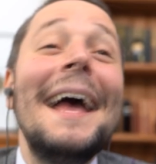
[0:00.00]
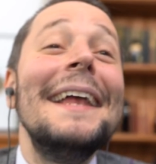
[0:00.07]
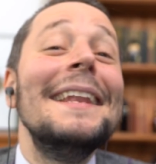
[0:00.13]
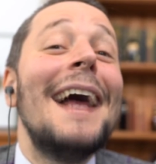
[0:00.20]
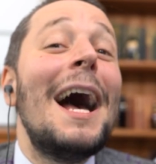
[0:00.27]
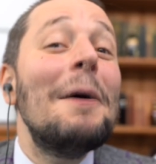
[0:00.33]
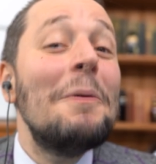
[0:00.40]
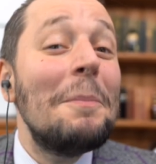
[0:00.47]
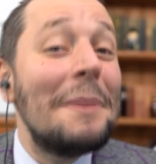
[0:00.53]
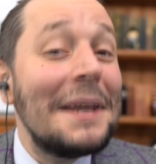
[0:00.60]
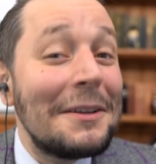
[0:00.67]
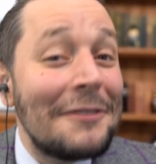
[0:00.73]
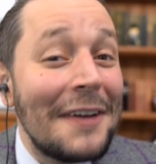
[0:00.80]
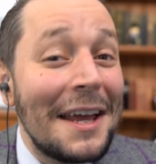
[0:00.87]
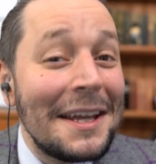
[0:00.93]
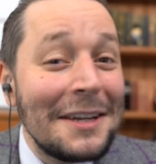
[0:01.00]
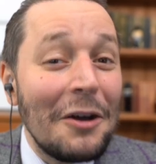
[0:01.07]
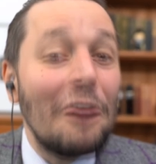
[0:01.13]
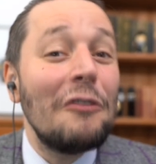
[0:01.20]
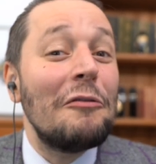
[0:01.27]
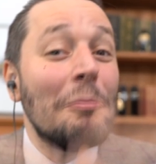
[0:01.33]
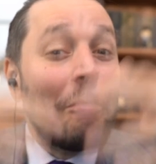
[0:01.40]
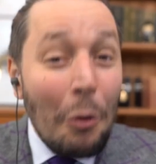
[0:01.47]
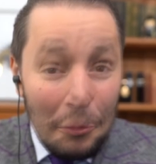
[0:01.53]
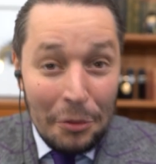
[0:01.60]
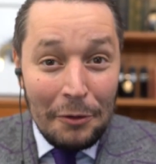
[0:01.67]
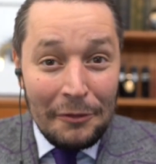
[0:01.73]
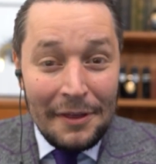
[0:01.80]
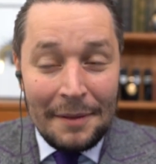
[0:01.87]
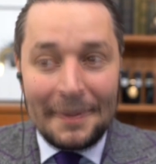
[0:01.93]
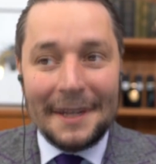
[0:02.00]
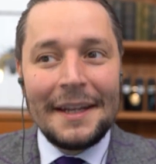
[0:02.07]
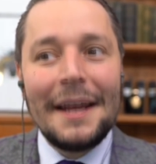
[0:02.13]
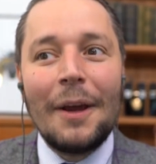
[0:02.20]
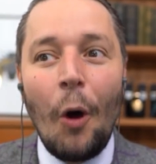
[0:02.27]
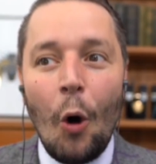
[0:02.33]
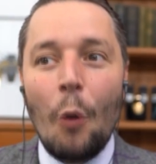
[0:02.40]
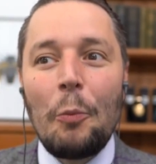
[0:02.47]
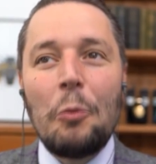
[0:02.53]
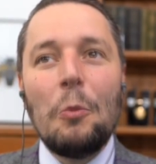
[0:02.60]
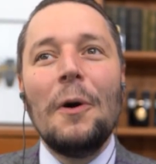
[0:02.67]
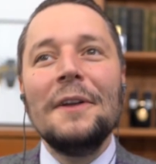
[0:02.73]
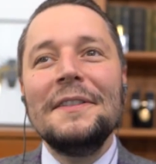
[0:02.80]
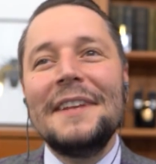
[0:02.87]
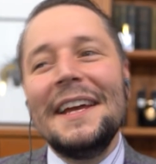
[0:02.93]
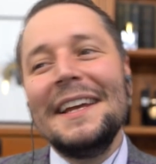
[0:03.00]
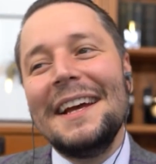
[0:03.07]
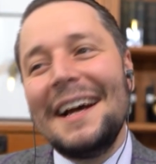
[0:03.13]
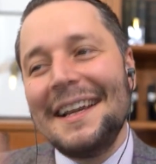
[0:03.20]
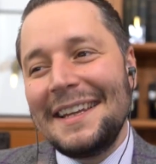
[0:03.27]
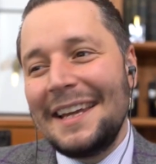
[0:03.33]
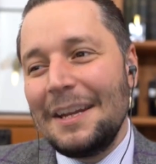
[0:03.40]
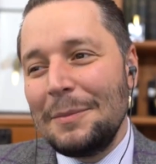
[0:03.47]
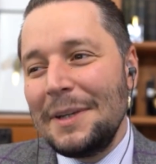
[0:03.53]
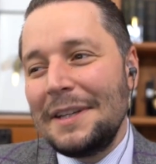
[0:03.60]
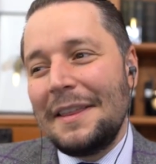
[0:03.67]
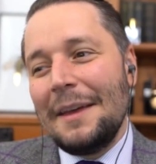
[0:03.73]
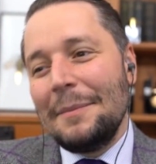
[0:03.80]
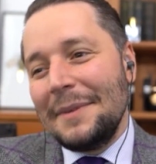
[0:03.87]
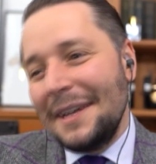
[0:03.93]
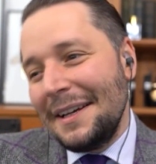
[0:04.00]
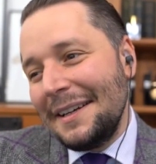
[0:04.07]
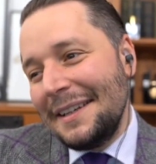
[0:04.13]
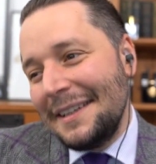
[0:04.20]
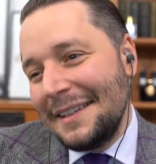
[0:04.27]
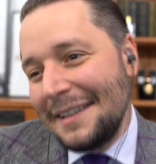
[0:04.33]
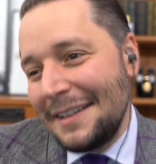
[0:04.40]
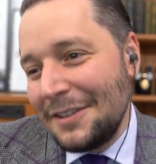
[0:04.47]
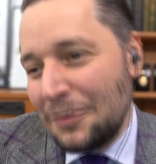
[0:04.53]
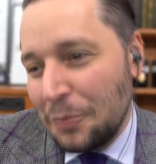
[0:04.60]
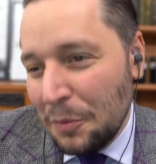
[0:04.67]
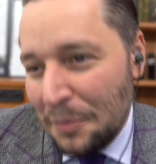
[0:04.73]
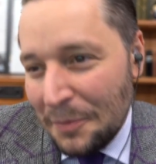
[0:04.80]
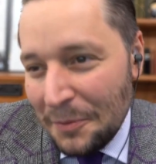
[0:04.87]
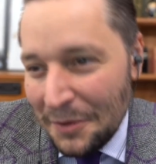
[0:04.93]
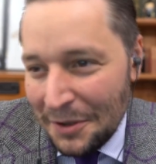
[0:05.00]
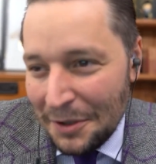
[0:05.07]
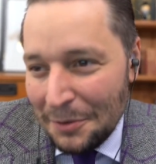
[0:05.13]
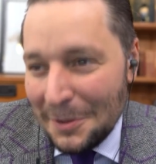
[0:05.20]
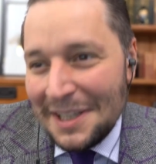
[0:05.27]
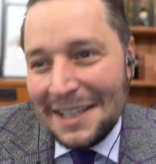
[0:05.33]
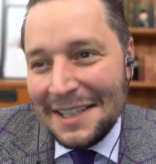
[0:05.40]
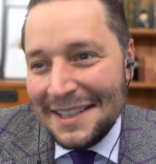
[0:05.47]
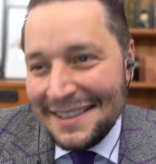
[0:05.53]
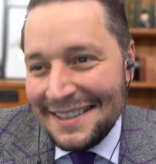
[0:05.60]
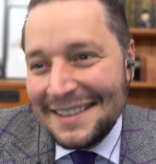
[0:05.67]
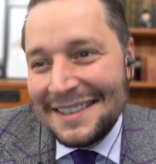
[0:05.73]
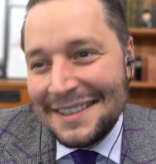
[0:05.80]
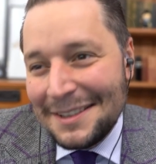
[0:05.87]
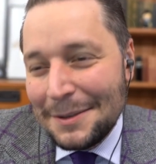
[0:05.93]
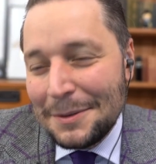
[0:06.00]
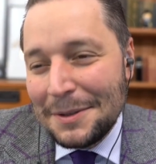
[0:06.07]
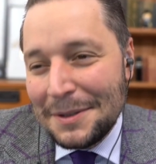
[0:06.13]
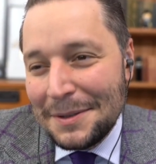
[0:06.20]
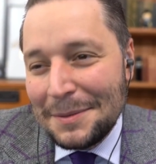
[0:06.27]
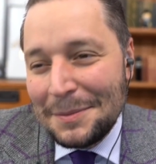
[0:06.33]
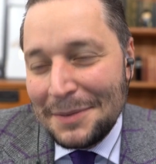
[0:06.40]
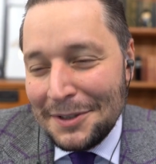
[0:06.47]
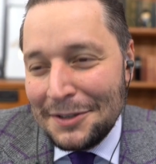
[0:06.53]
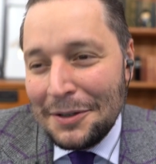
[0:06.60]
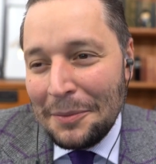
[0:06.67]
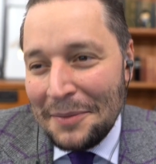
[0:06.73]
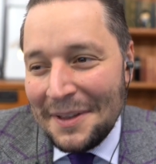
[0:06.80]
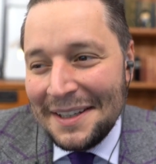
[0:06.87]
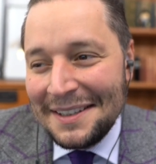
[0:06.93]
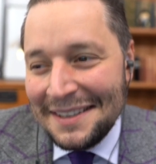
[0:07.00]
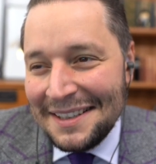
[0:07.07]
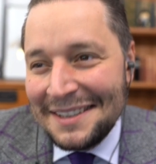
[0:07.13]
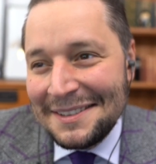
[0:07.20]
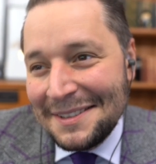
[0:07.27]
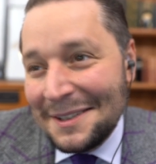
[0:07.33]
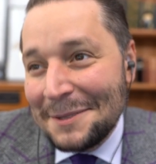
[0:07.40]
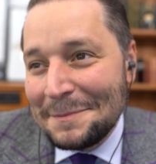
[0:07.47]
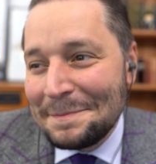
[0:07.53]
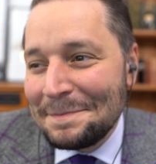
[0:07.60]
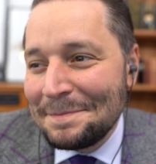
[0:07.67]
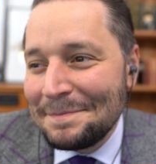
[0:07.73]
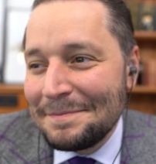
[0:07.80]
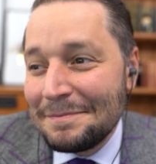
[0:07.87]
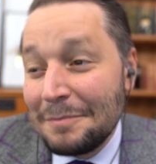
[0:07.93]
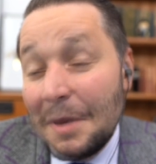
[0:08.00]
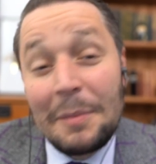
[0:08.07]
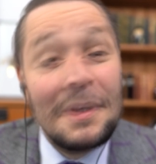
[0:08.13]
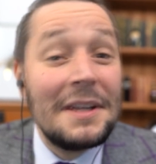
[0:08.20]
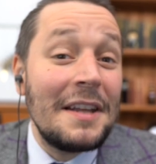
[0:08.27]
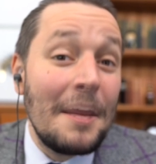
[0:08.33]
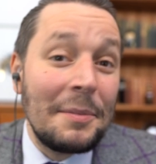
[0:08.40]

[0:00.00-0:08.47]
And I'm a big fan of both of them, and I hope one day I can meet them. Yeah, this would really be something, and yeah. Maybe it